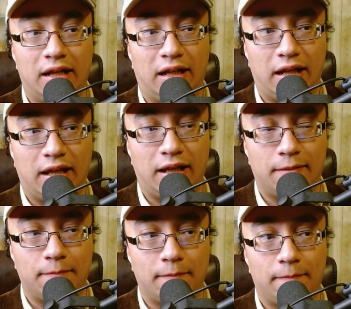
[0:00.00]

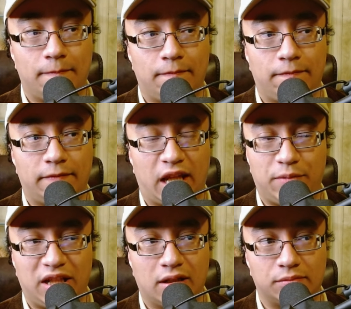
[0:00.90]
Um, it
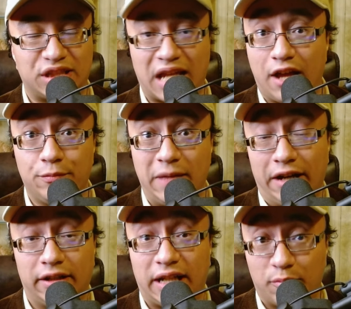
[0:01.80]
becomes the
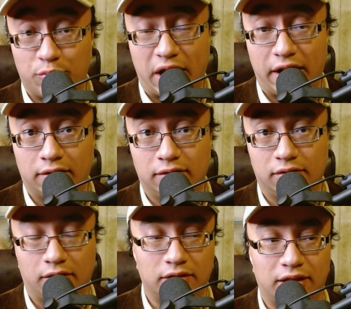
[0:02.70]
Aldmeri Empire
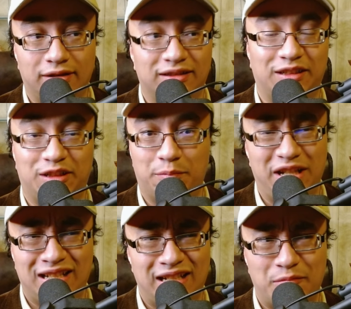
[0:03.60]
or the the
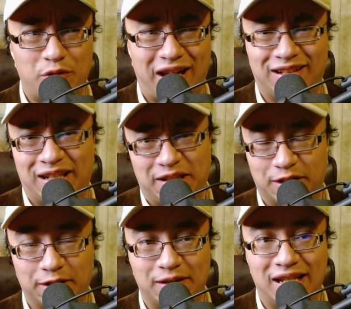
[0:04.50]
Dominion Empire. I, I don't
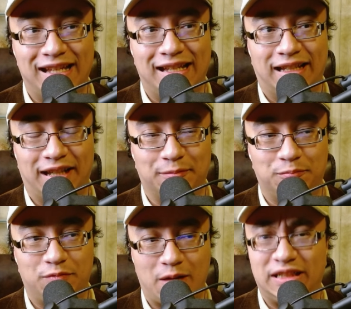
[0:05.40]
know. Uh,
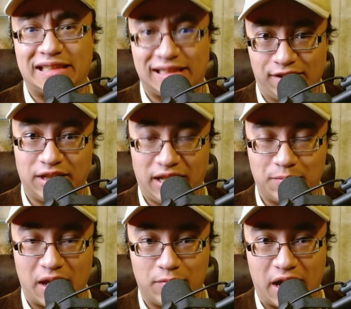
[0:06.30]
probably still keep
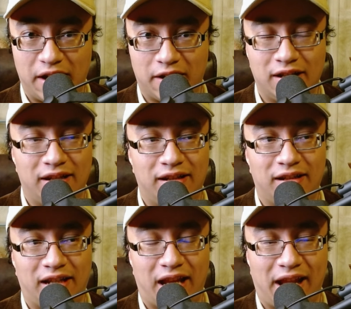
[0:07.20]
Empire
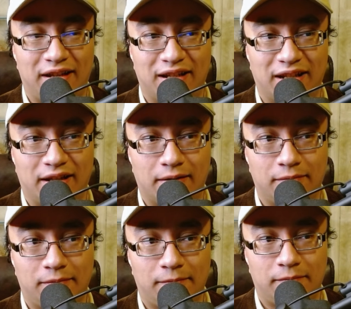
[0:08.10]
and uh,
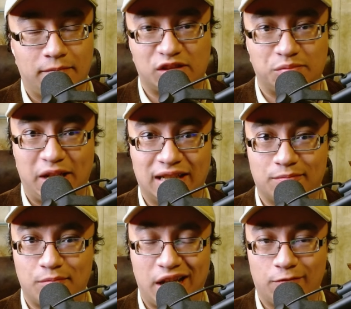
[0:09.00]
just make it
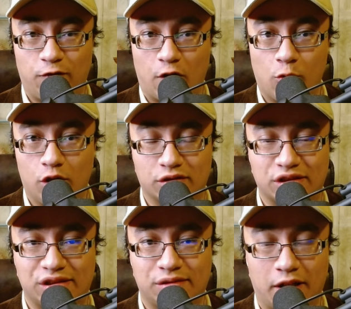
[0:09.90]
make it far
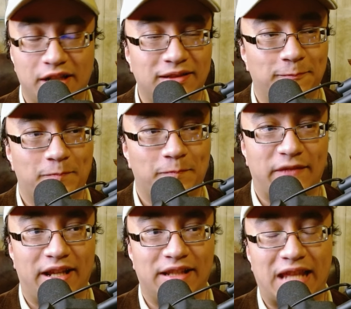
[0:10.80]
worse, right?
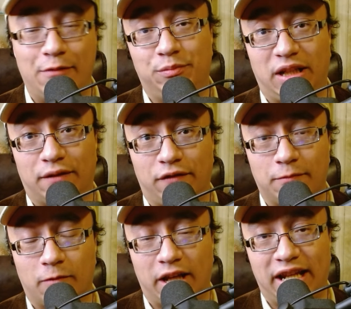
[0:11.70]
uh, that would be a
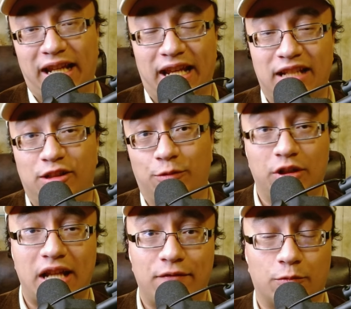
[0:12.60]
fun way, and you
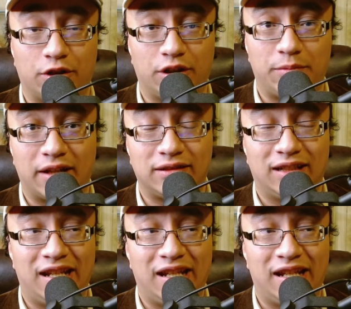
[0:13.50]
wouldn't have to worry about